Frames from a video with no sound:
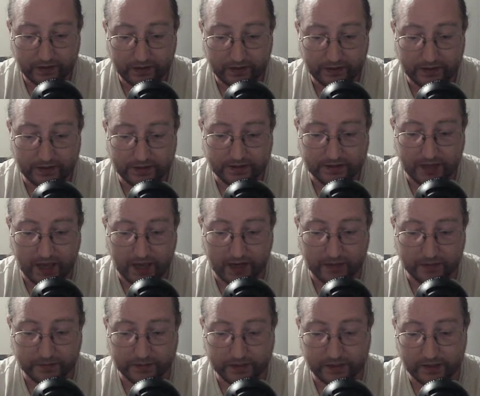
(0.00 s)
He sat
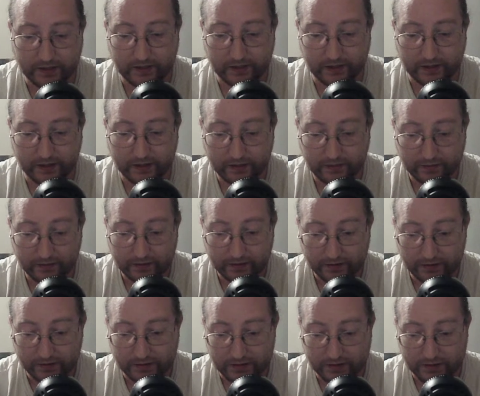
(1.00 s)
up suddenly,
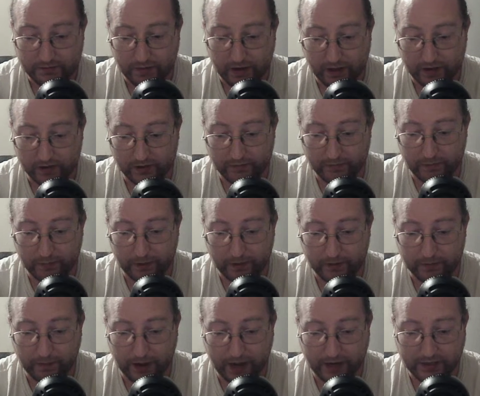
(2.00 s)
the smell of
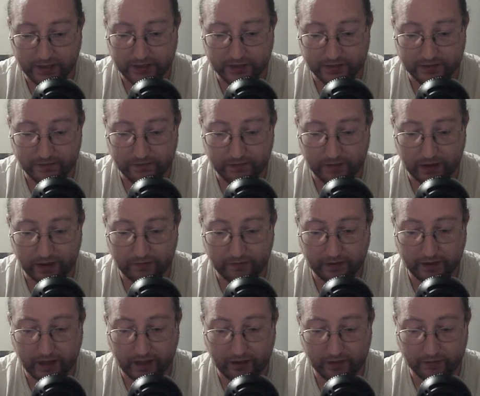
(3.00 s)
burnt matches
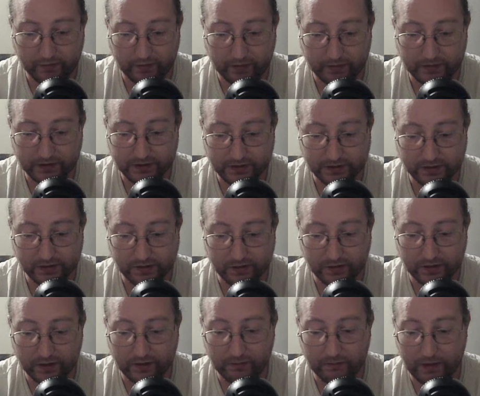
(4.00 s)
fluffing out from his
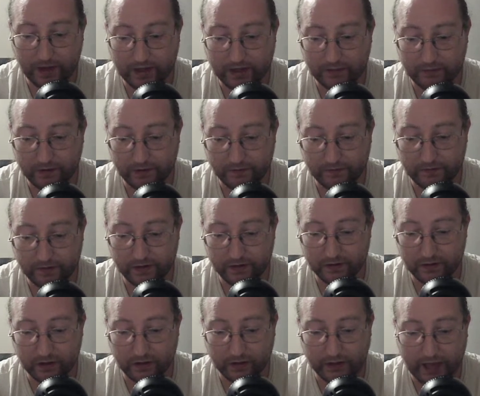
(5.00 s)
suit and making me
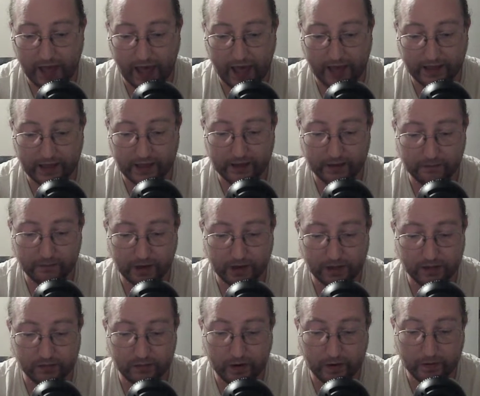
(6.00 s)
feel all gaggy in my
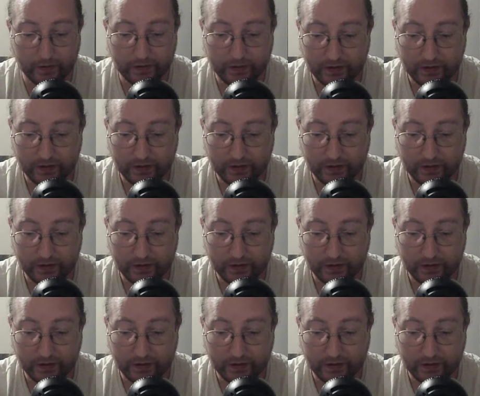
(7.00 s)
throat.